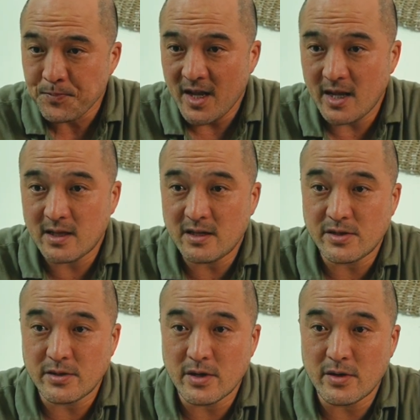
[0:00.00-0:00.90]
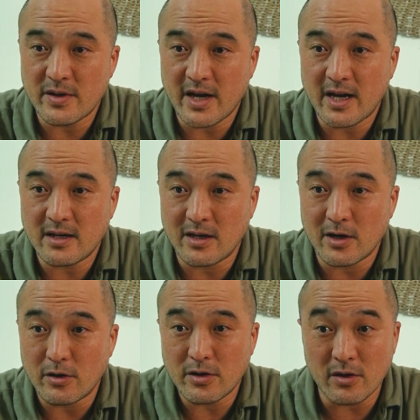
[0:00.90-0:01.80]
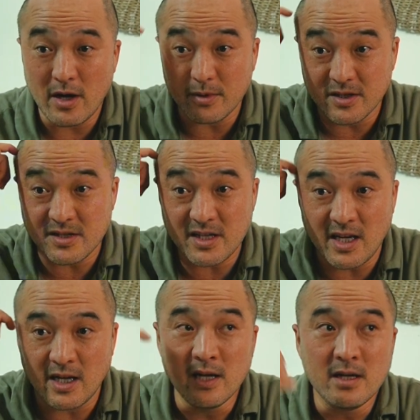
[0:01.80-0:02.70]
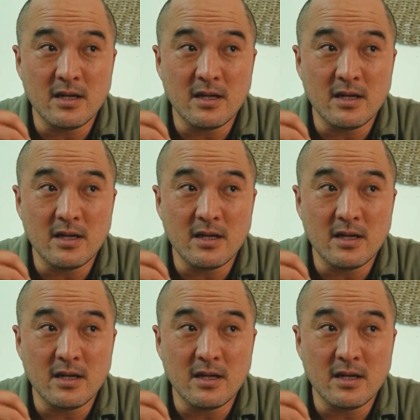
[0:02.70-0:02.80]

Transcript: at least that you're able to see